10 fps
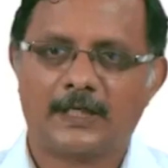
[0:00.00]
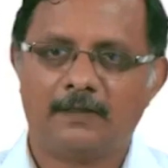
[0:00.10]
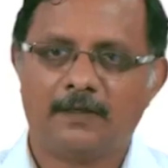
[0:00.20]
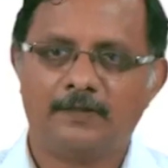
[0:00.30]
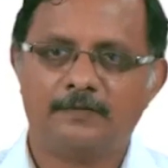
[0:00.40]

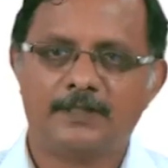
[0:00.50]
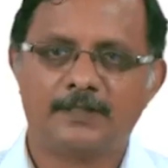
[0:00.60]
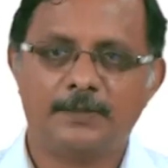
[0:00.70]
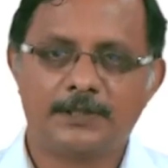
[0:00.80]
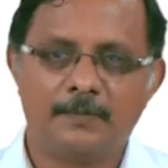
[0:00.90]
and if there is
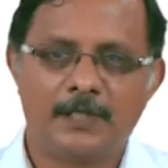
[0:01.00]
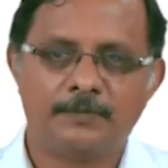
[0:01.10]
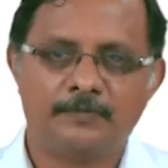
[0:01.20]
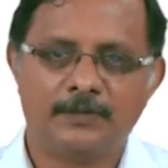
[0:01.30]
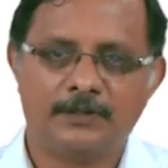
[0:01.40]
a mismatch
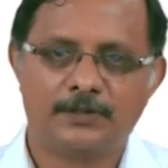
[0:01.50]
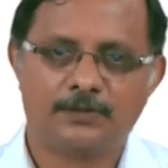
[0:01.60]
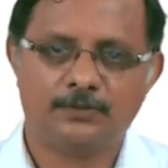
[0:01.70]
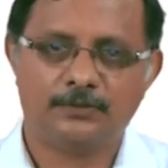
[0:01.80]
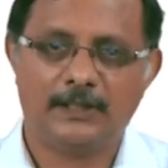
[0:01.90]
between these
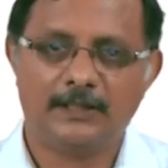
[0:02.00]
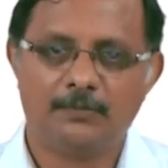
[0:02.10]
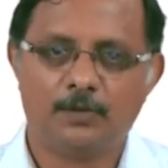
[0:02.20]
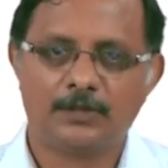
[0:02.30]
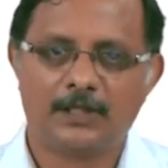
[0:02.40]
two, then
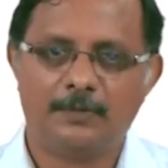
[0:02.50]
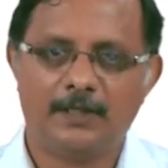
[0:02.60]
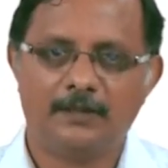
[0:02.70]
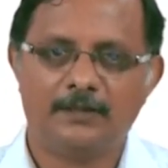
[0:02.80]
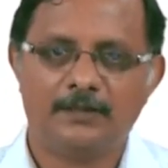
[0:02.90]
the motor
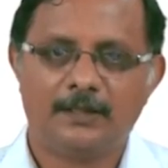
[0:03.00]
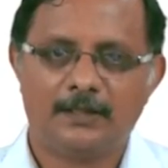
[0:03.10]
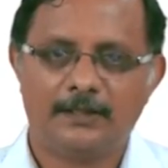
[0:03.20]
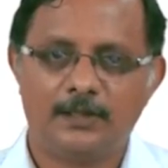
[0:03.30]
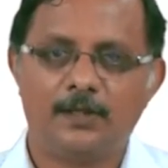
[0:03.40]
command
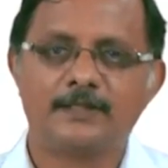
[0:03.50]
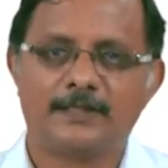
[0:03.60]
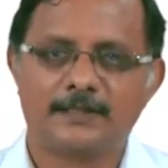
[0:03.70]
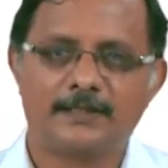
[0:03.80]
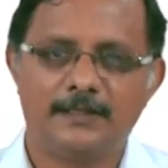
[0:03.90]
did not
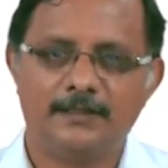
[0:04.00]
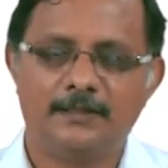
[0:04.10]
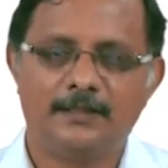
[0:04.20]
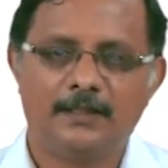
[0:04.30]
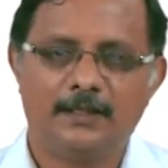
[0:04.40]
succeed
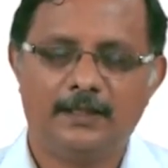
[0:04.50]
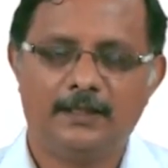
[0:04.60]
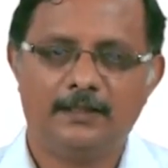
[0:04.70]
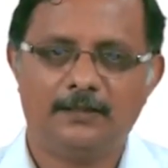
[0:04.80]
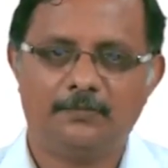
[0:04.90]

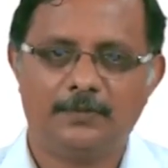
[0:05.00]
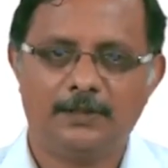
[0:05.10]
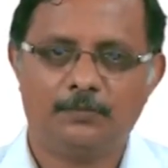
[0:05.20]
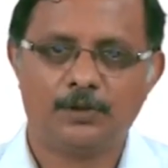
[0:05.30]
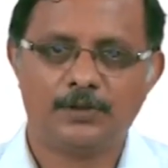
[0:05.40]

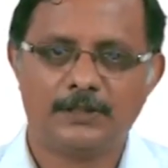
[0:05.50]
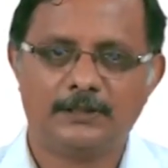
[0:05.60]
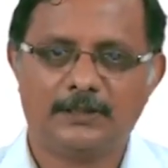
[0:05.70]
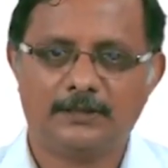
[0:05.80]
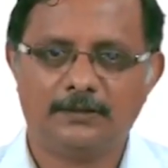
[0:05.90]
in producing
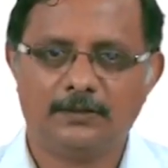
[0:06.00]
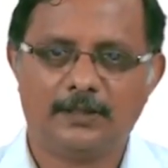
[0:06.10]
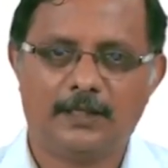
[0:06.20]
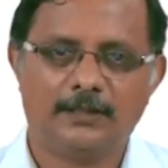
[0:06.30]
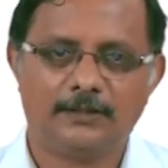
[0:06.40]
the
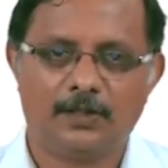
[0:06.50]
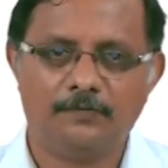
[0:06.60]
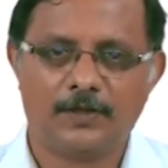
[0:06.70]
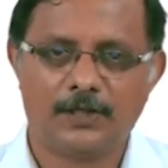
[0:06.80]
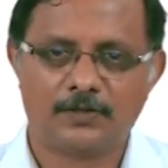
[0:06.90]
correct
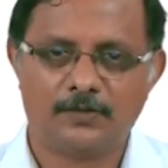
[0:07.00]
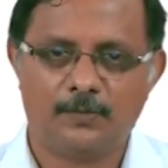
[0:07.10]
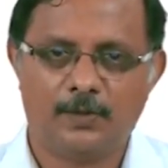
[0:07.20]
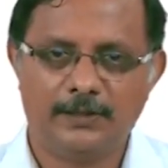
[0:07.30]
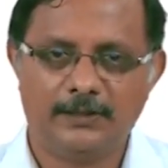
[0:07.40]
configuration of the
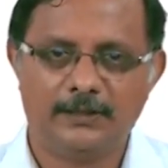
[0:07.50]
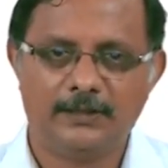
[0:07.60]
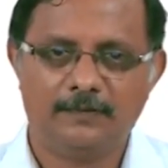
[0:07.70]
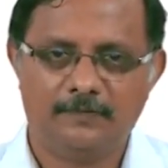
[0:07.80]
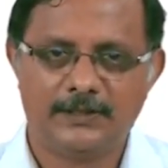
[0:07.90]
body
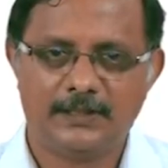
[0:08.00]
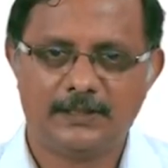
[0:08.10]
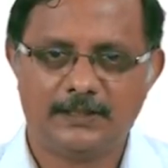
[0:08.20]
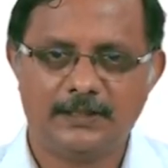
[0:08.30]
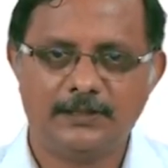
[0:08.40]
which it
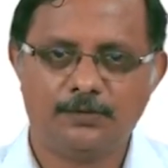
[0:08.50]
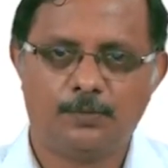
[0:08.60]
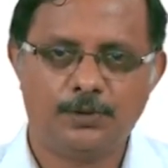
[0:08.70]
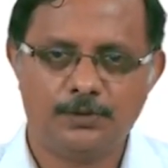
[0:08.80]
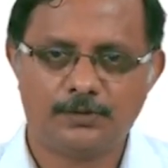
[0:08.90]
is seeking to
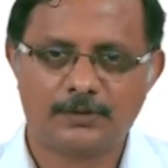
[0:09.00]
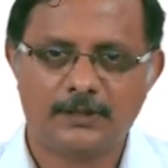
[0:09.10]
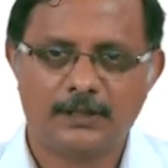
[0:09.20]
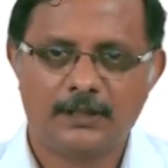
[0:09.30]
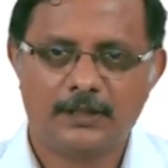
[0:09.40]
produce.
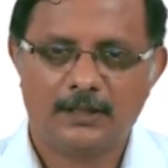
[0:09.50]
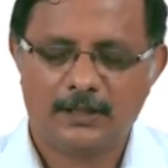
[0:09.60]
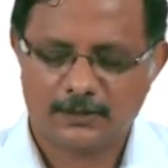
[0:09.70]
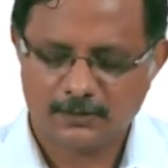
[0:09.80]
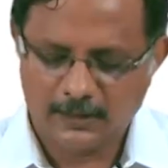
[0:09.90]

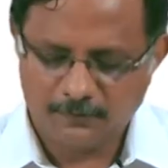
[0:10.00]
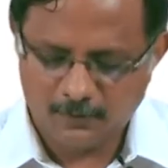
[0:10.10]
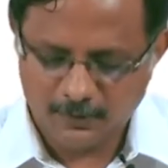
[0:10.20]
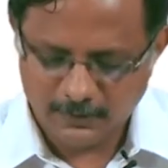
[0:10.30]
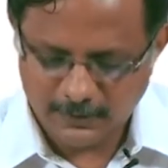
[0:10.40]
So,
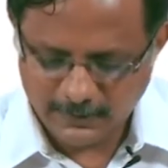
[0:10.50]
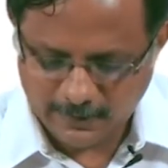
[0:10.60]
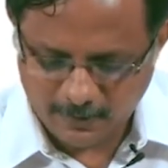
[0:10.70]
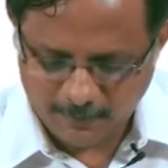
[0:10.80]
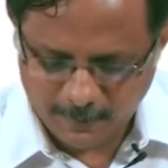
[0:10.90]
therefore, this error